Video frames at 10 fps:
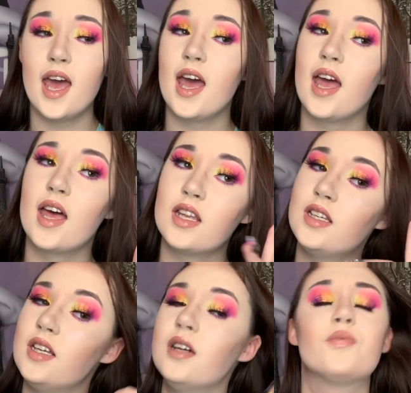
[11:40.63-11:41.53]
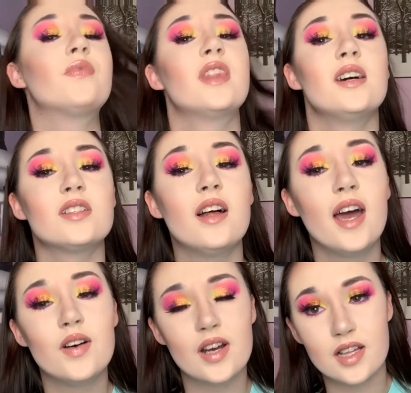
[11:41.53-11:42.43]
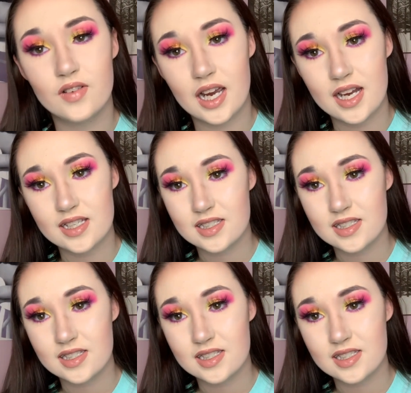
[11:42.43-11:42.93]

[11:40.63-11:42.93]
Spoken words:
And yeah, that's all I have. I love you guys.